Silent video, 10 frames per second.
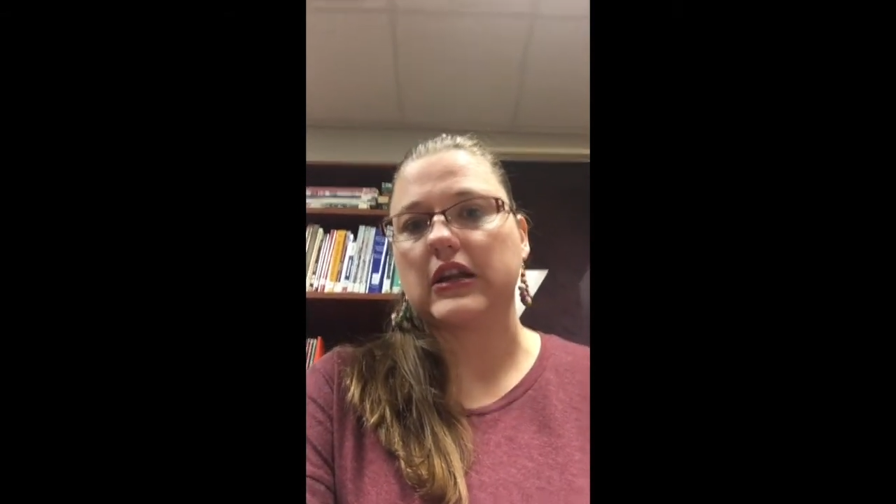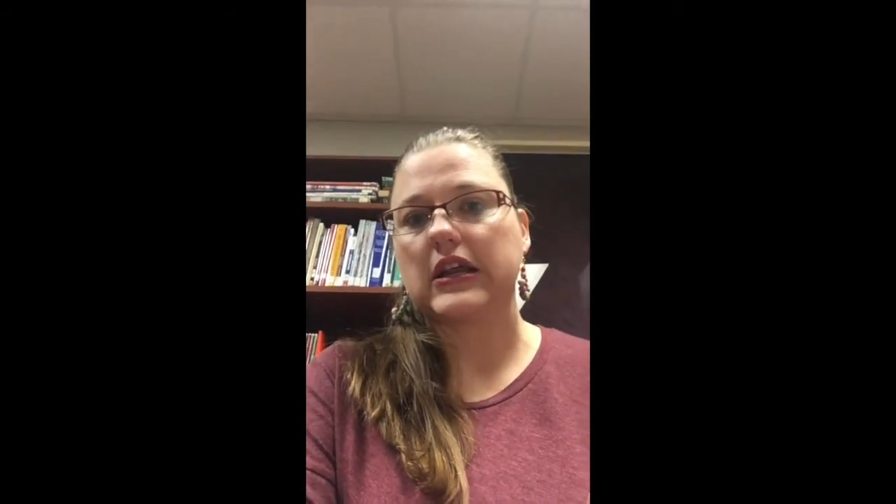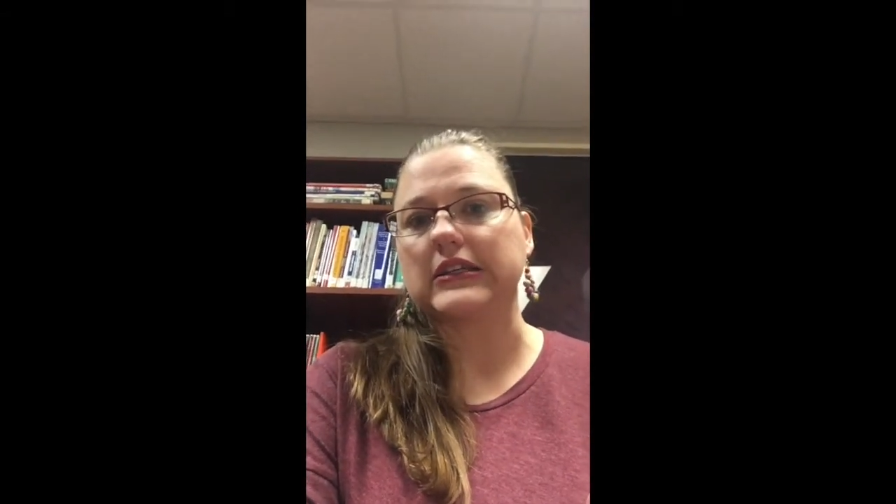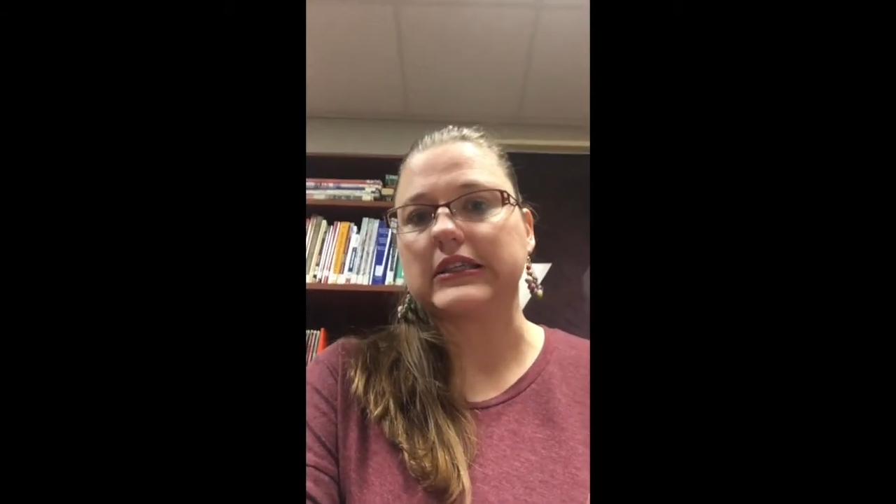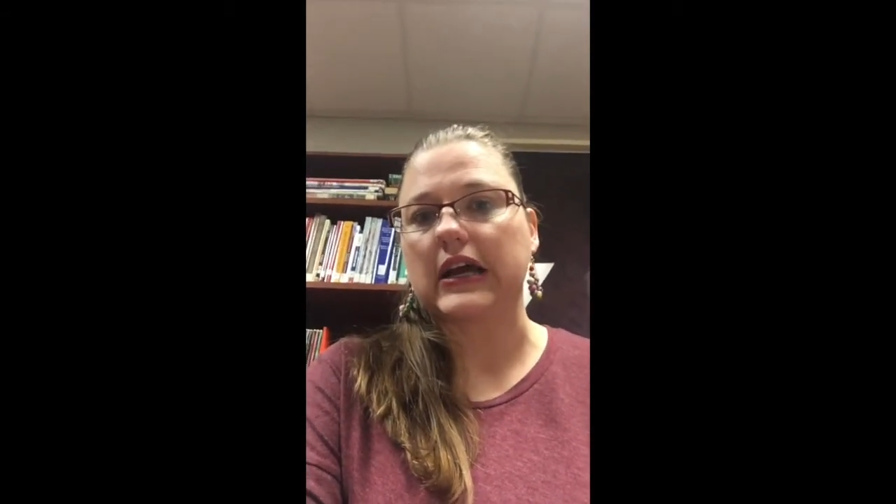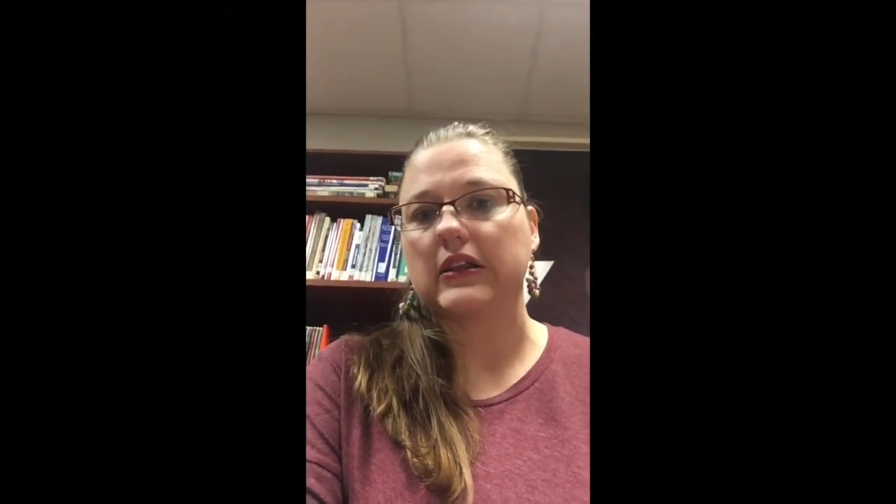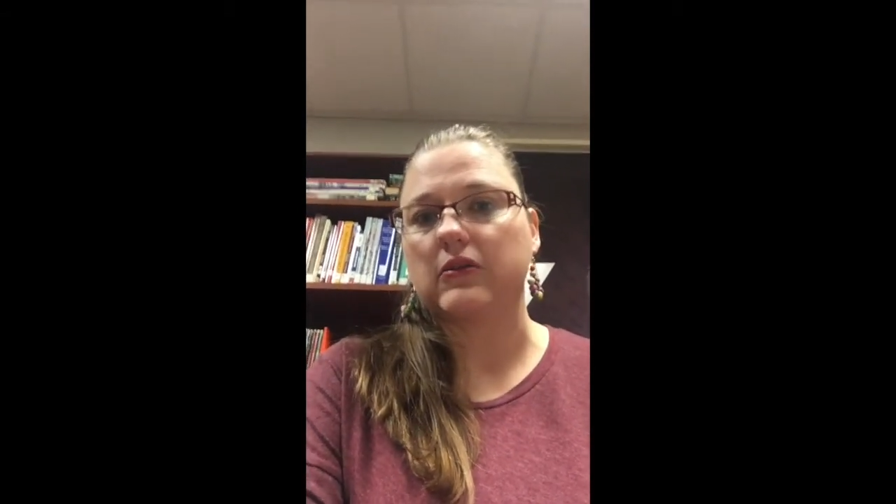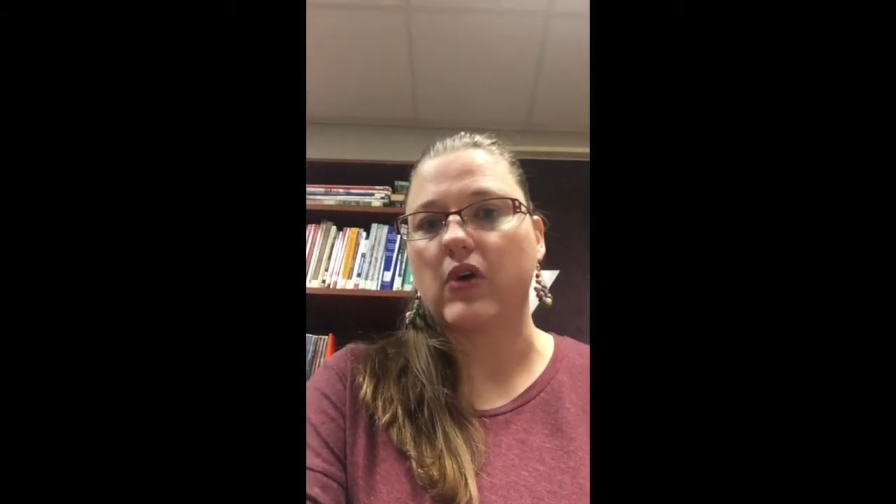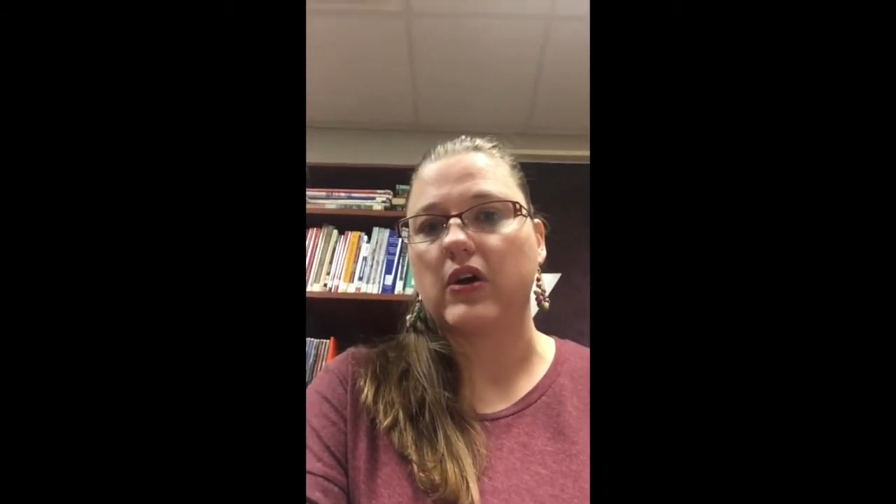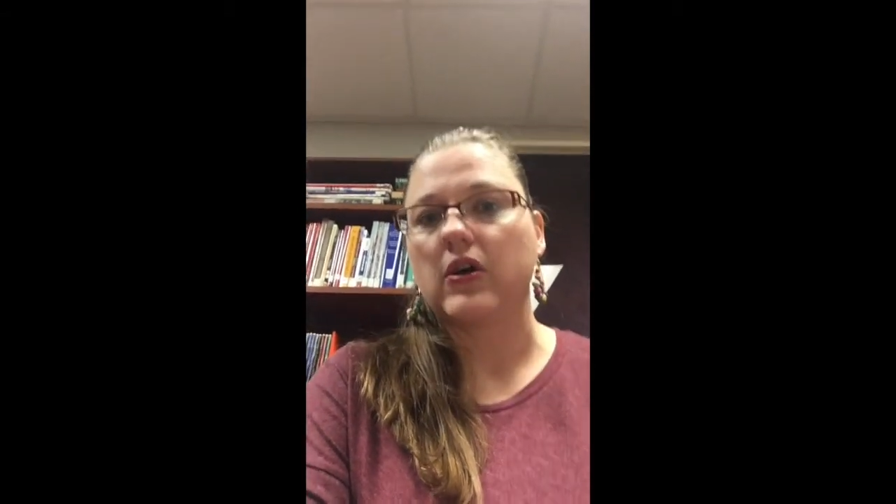and exactly
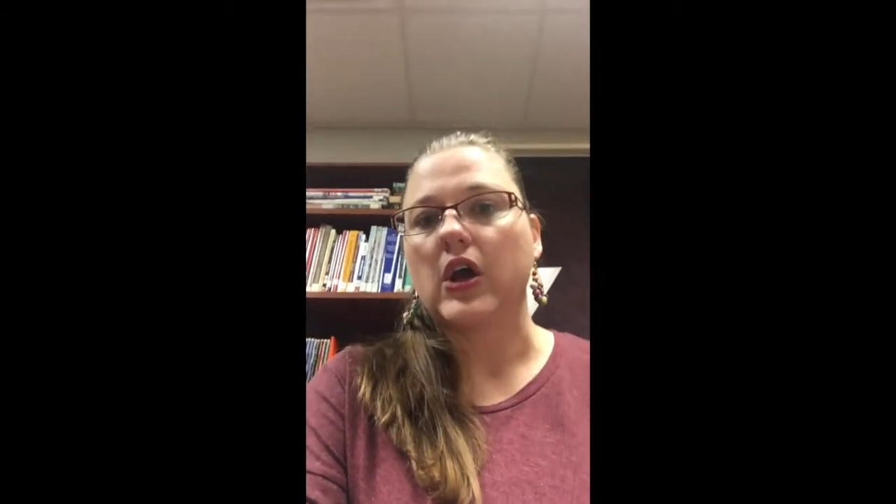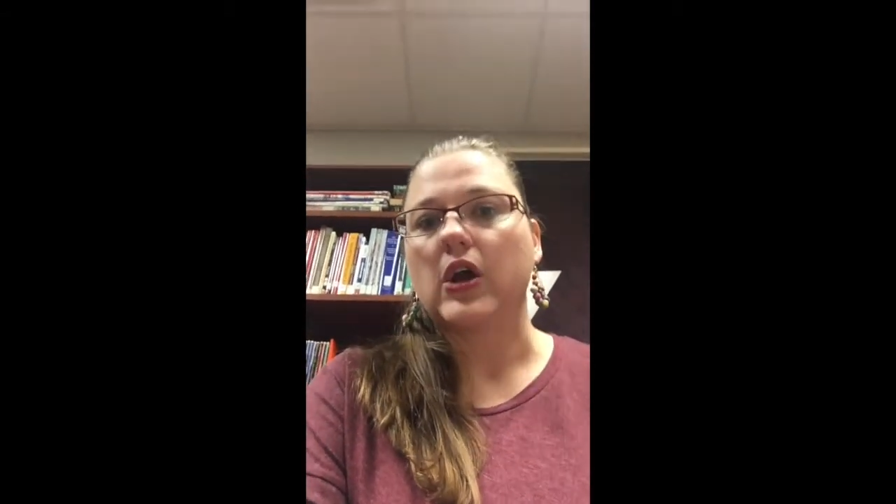what